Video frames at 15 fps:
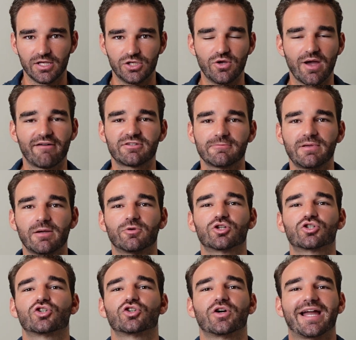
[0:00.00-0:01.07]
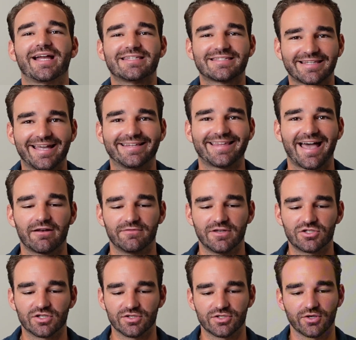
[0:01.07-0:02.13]
You have to be able to translate that
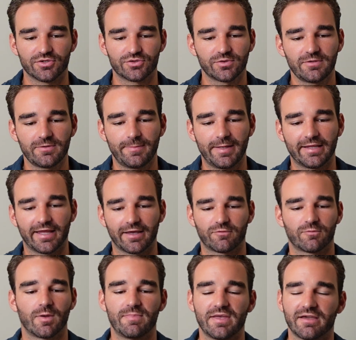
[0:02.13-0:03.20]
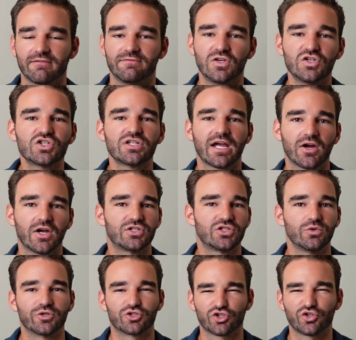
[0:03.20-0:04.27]
vision. So it's really being like from being a visionary
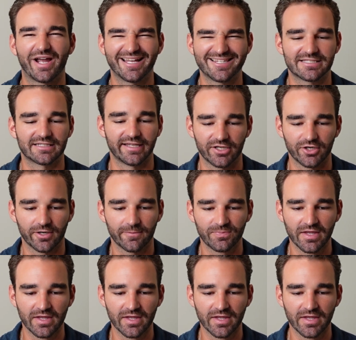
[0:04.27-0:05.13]
to a translator.